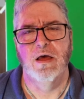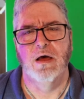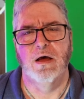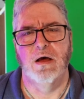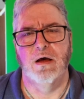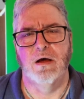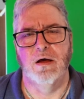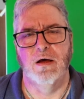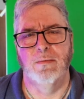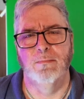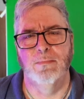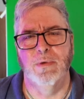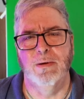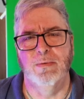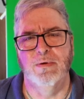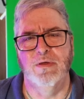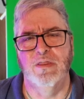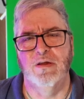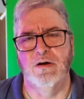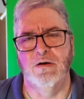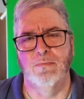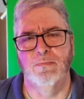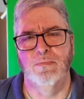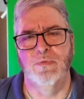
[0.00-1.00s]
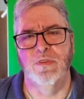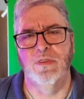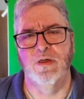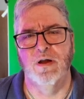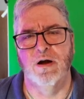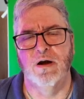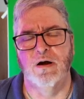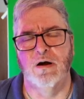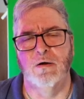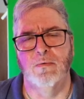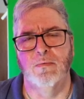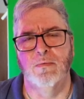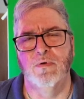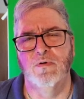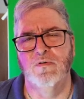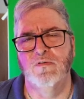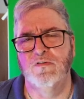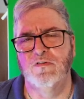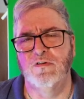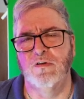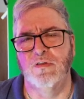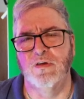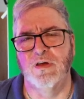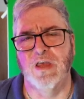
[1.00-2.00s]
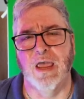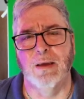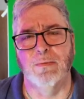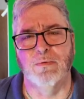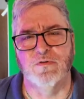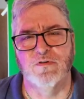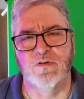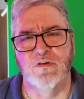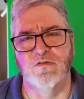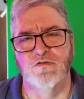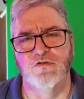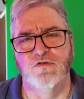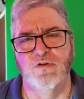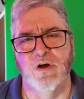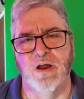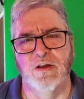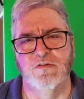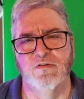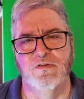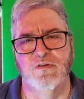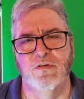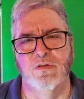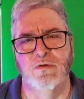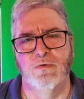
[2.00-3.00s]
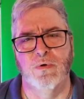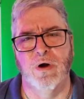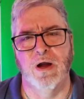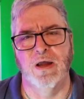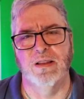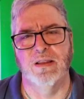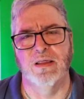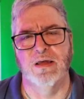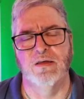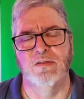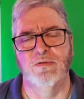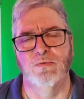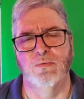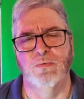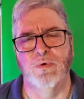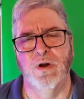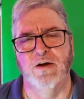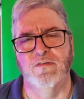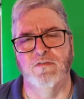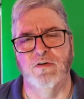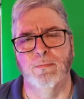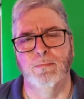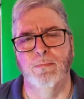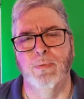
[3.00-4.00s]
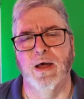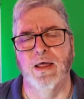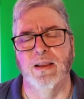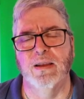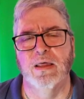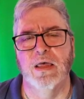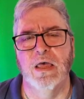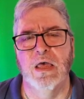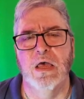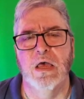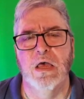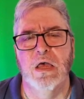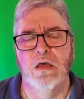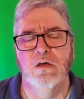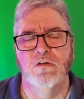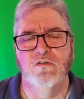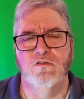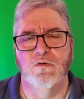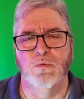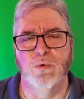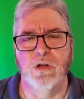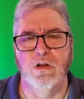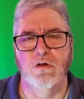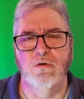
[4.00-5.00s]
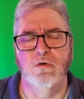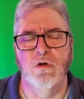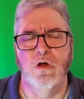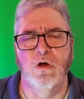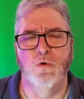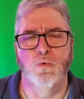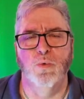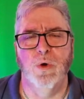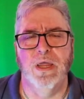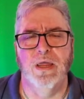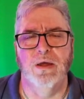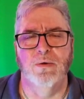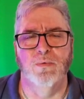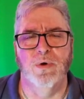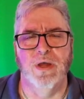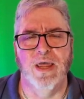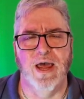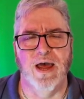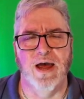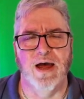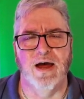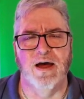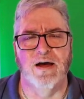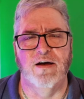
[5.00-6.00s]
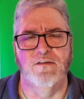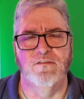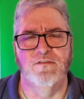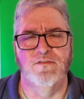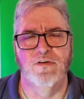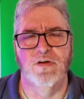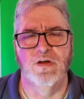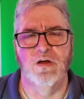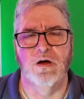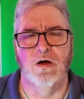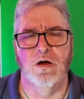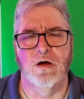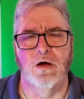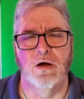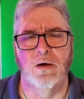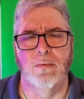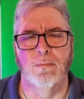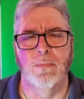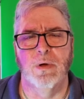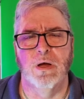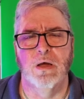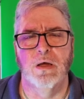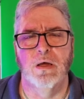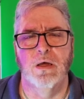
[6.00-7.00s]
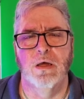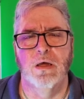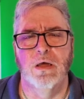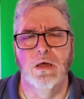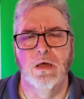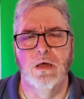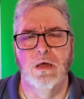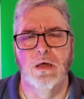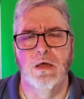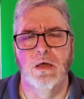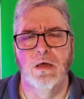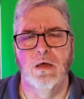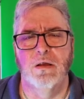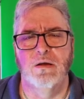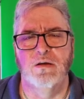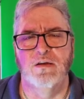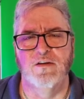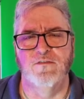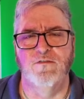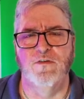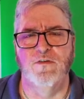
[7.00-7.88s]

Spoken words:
Maybe they're so the cables can stretch to the right length, whatever. But so we do know we have different